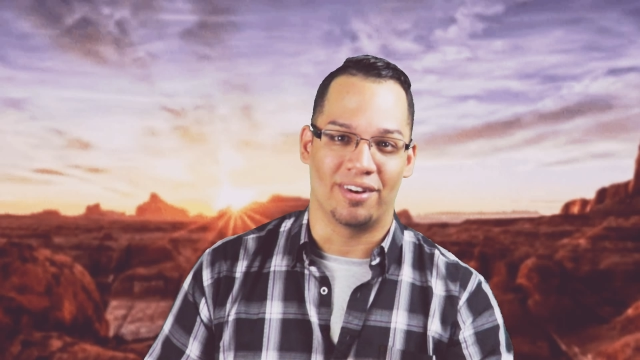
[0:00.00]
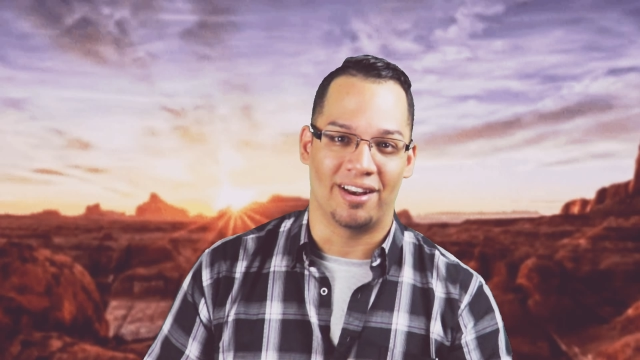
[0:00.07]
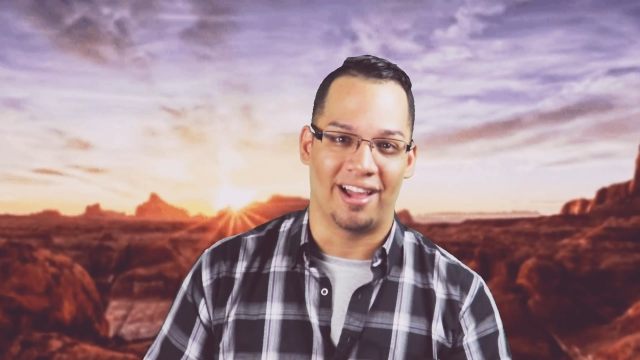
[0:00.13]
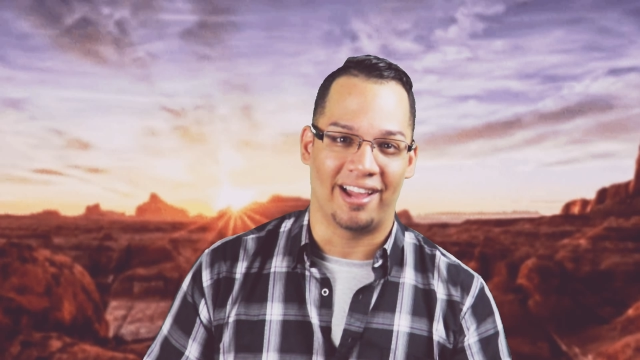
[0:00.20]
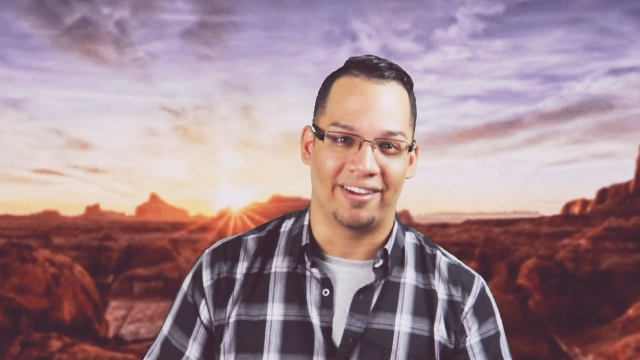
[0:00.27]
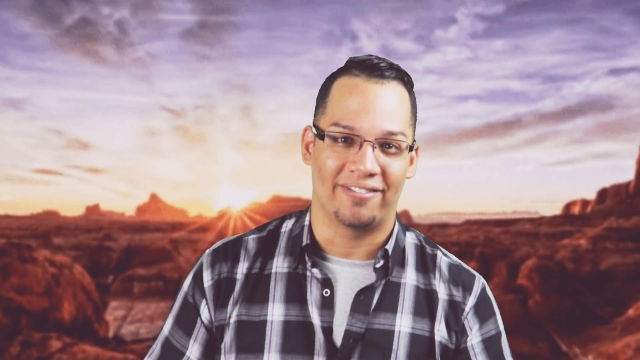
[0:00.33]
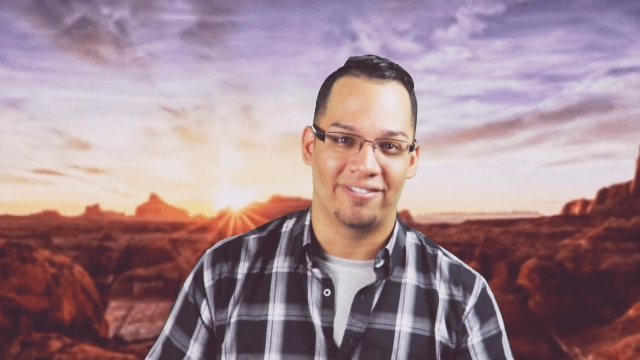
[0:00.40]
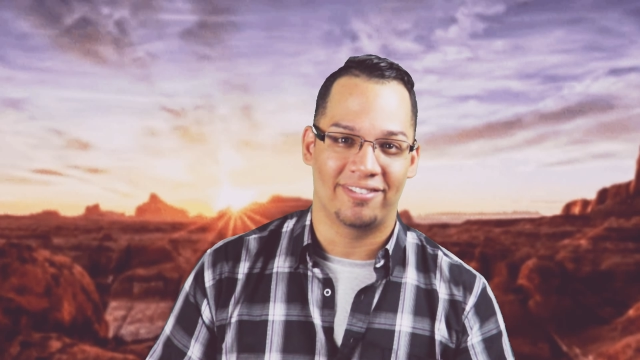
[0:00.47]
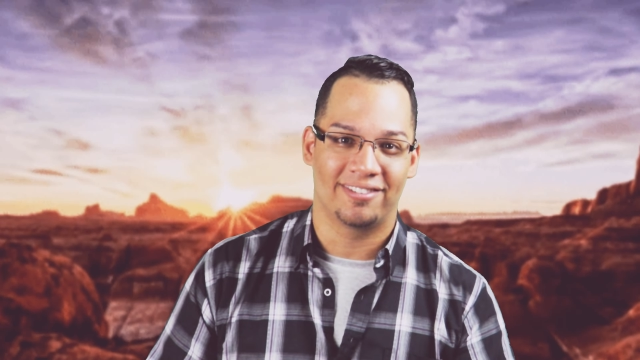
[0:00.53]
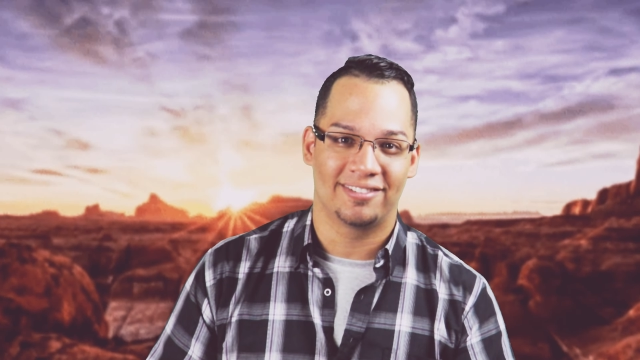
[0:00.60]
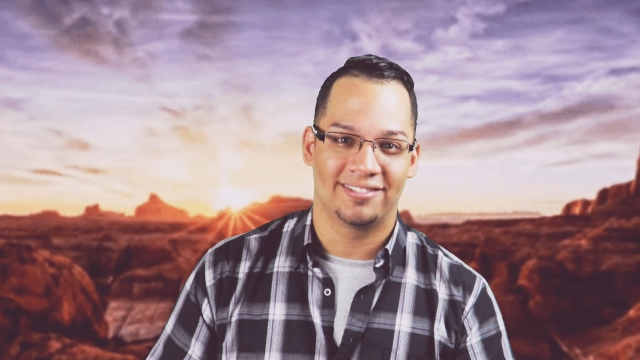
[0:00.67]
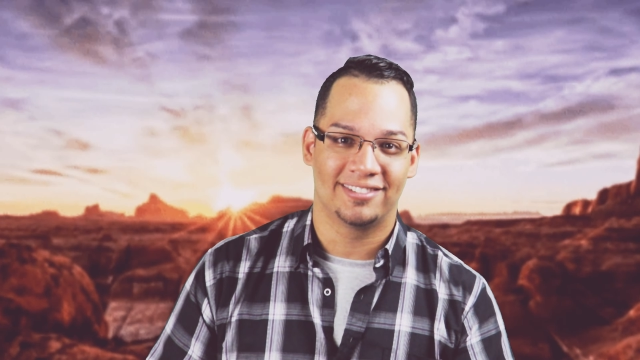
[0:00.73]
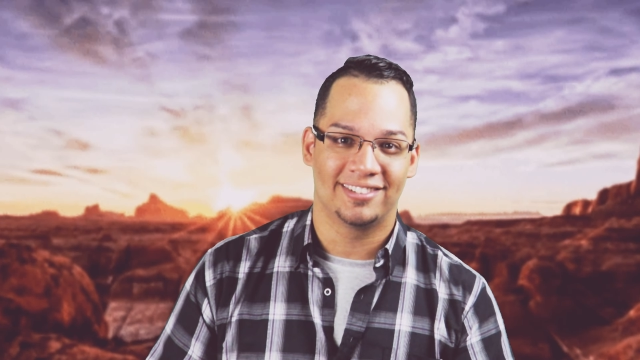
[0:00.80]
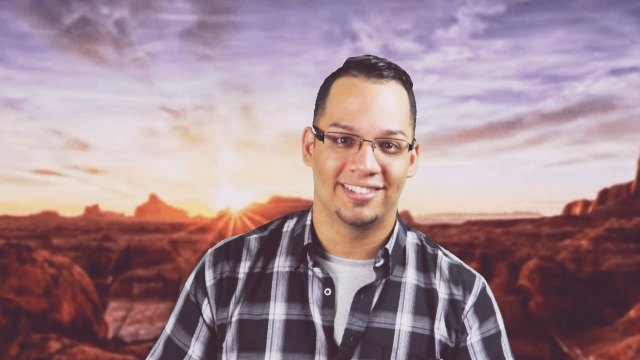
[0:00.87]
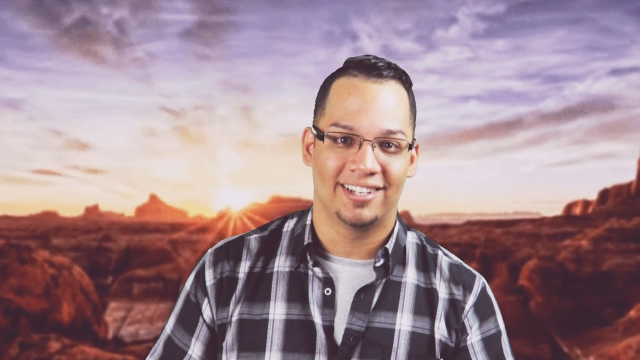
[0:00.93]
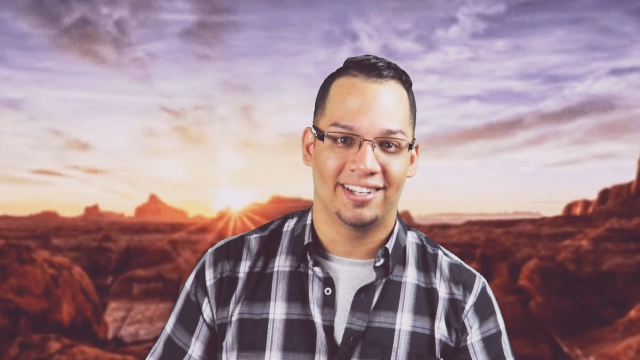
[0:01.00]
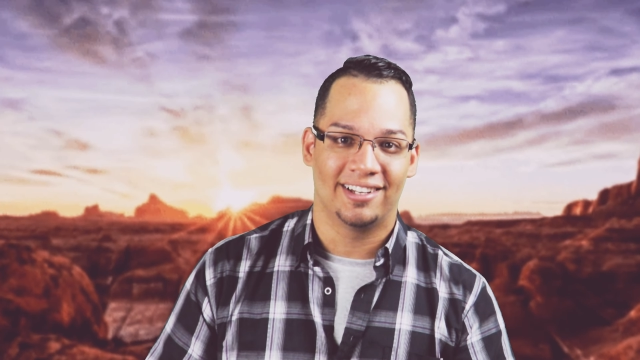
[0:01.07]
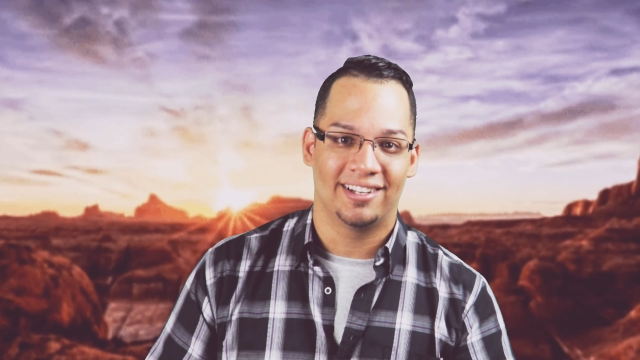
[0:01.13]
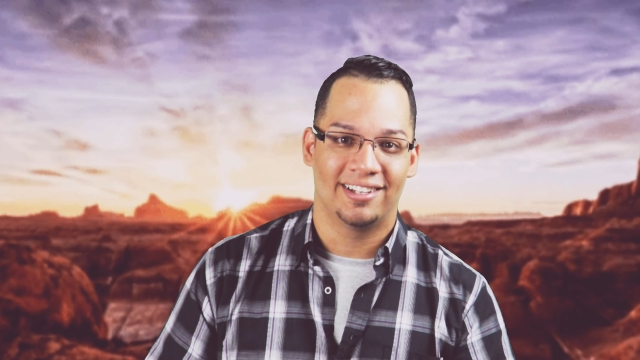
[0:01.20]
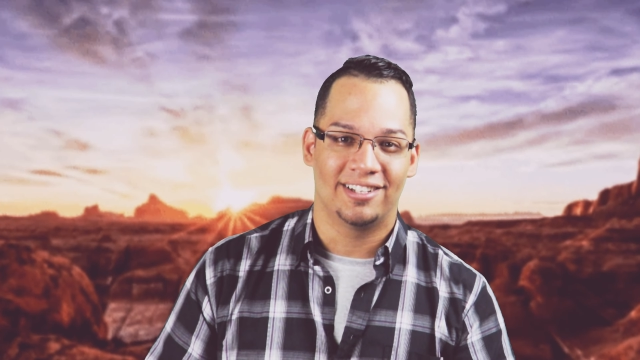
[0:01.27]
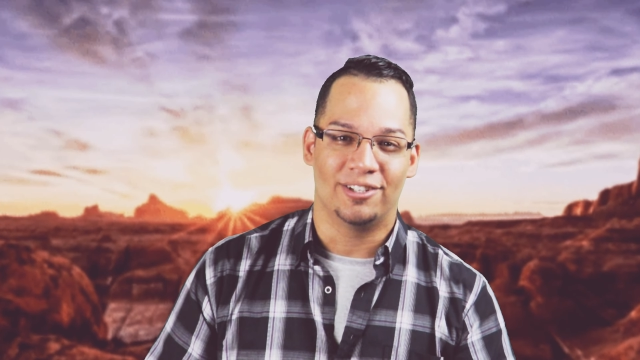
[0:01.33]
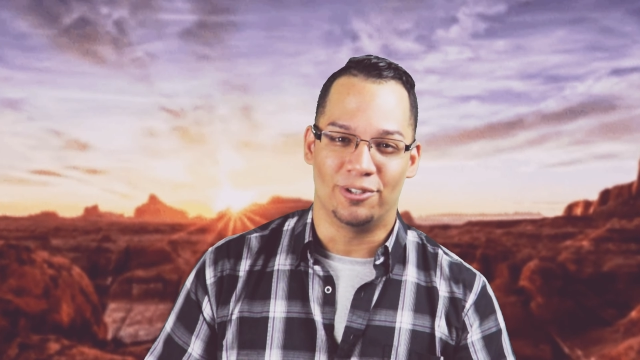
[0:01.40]
your life.
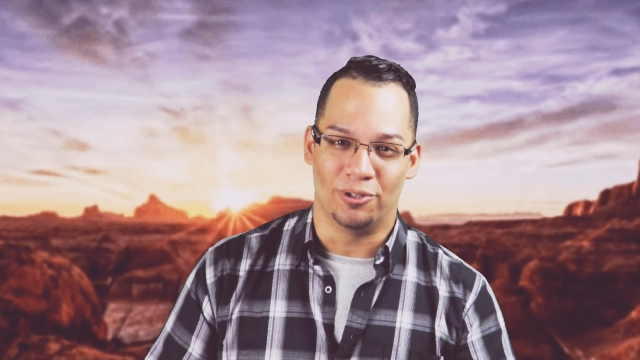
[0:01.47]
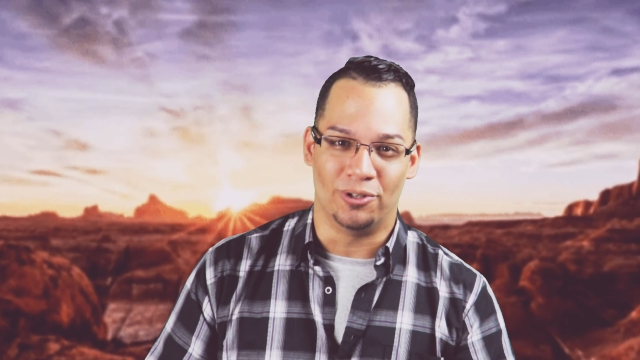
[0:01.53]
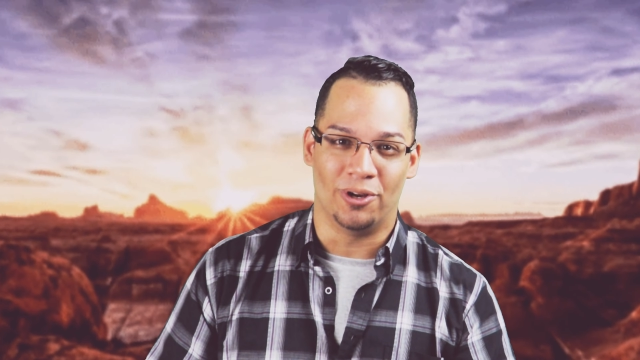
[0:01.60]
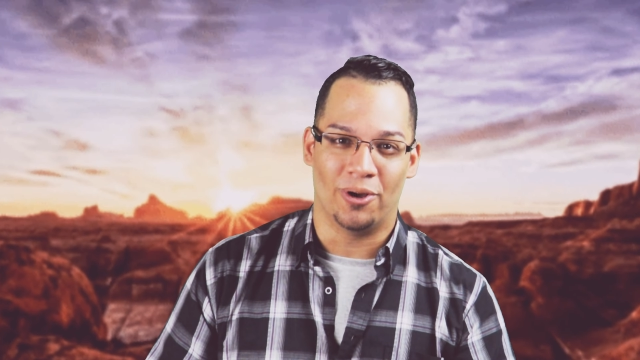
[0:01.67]
You